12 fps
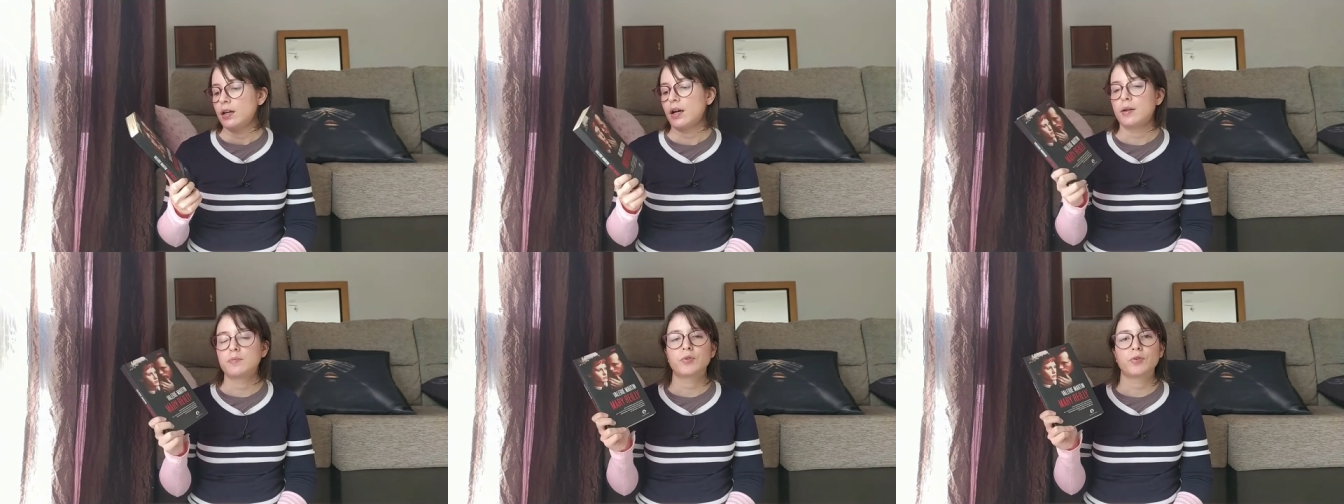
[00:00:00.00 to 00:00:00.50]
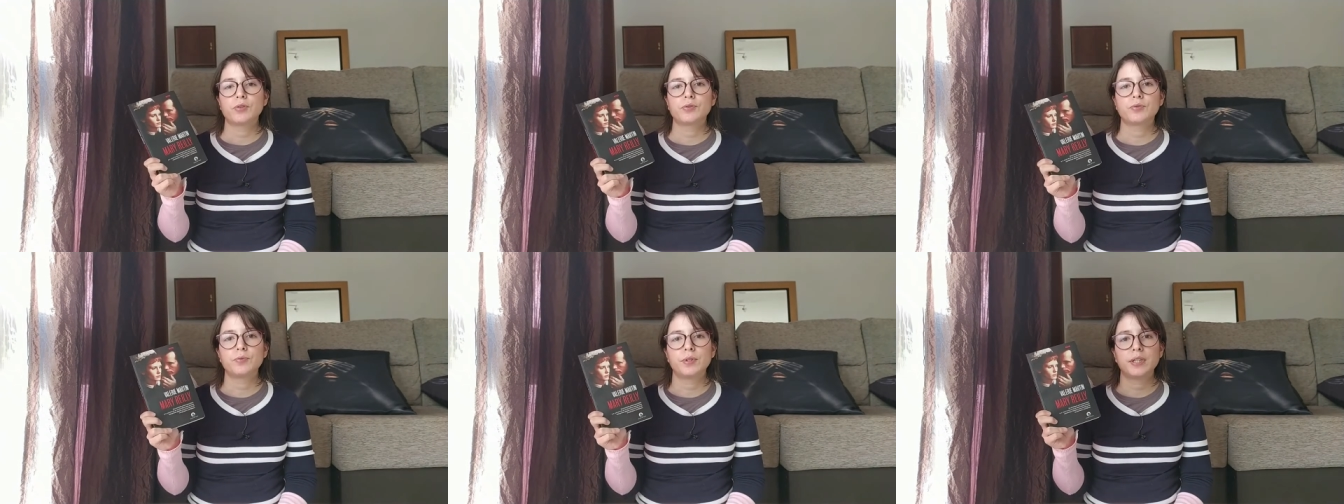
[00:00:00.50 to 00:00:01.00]
I'm going
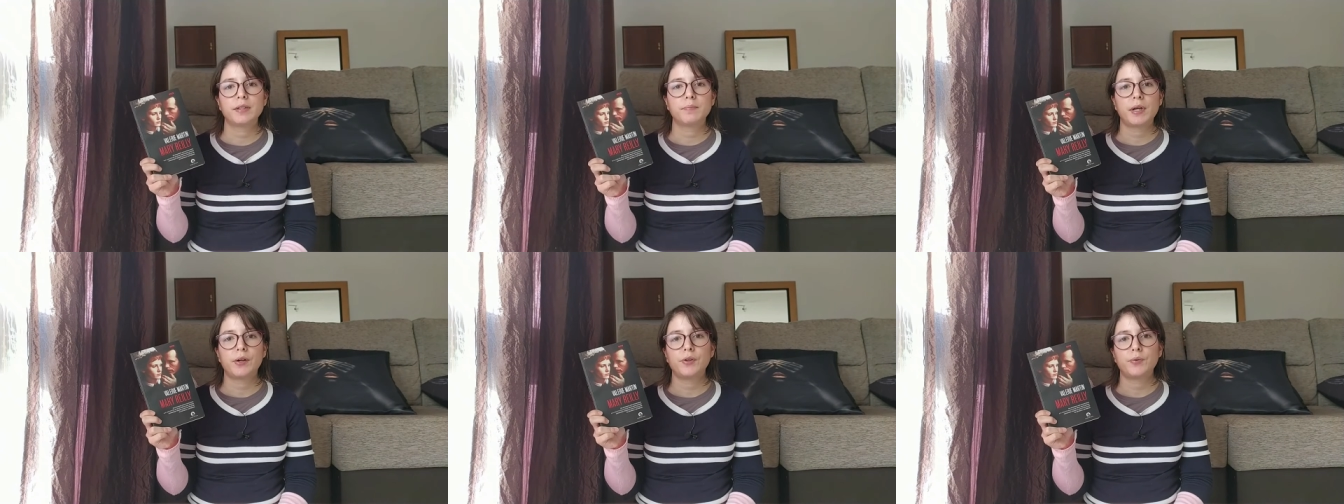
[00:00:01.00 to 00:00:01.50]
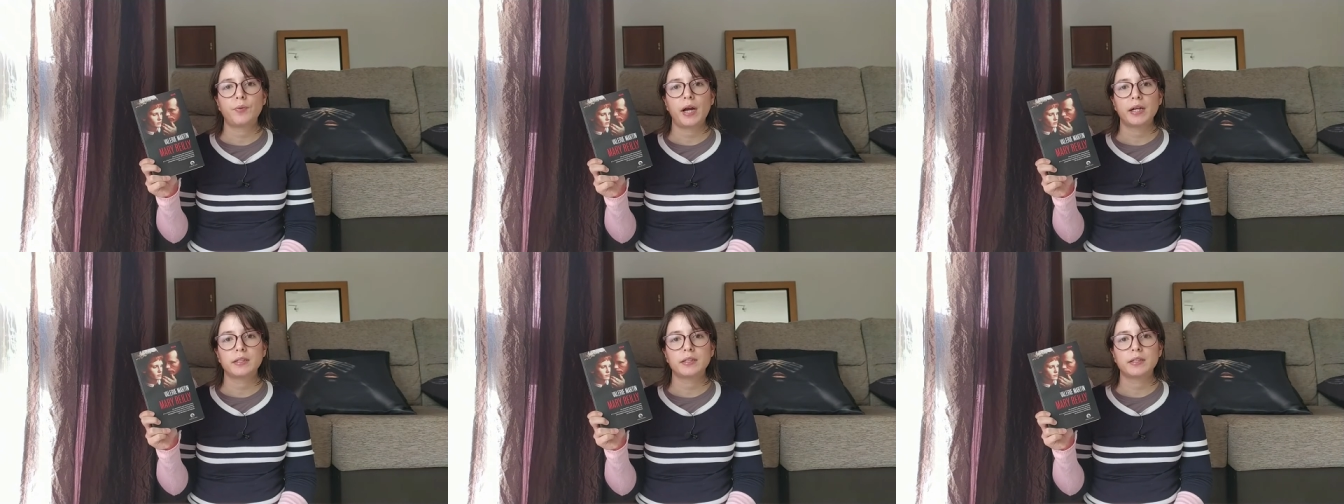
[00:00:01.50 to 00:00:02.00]
to read Mary
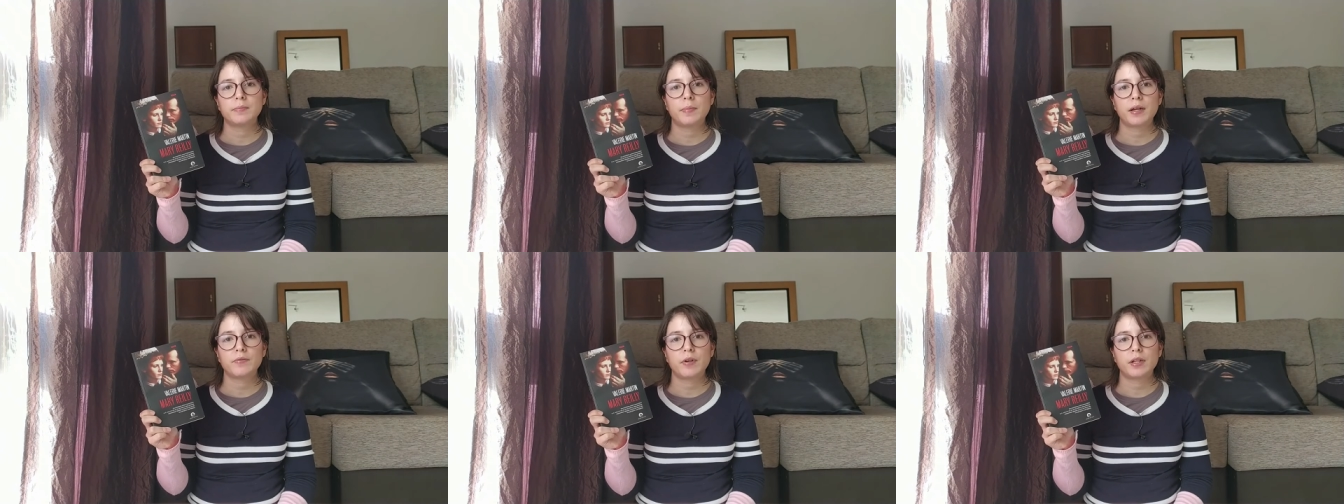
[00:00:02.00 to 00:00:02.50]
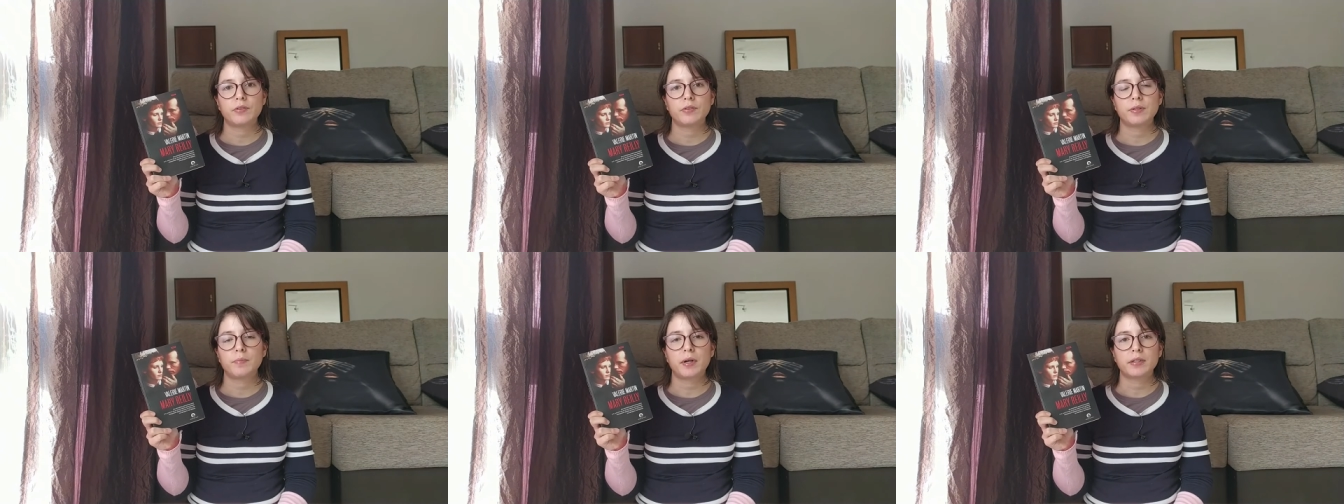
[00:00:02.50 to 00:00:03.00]
Reilly by
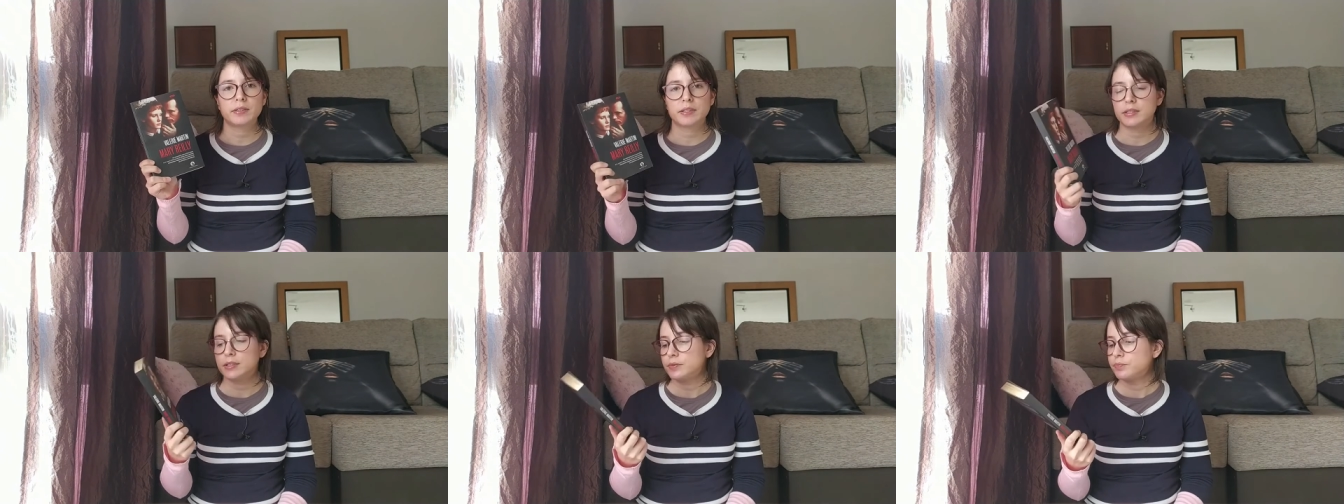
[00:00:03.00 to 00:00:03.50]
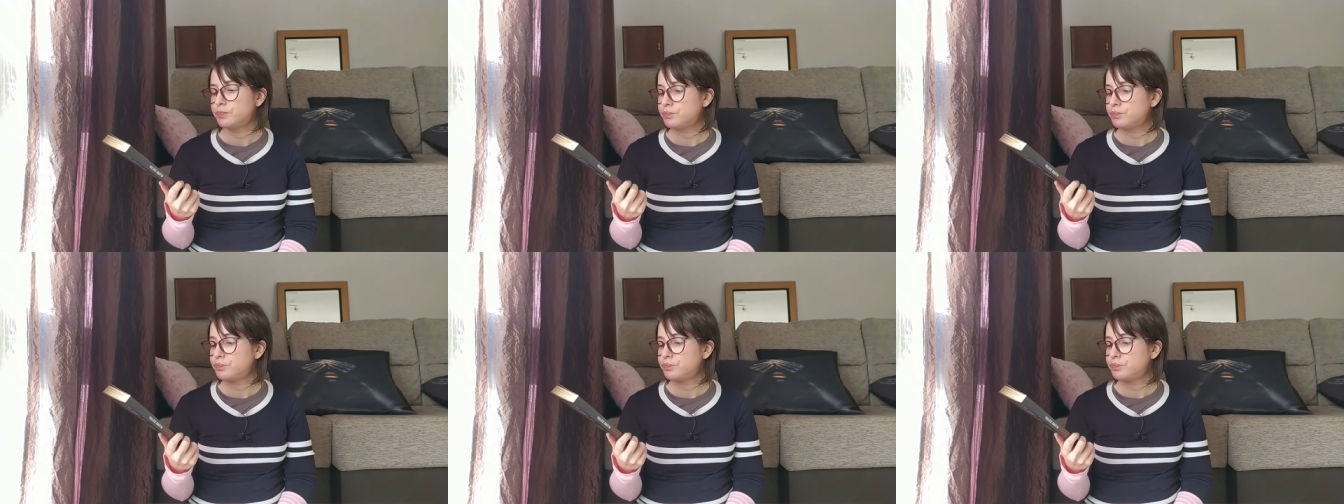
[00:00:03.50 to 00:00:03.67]
Valerie Martin.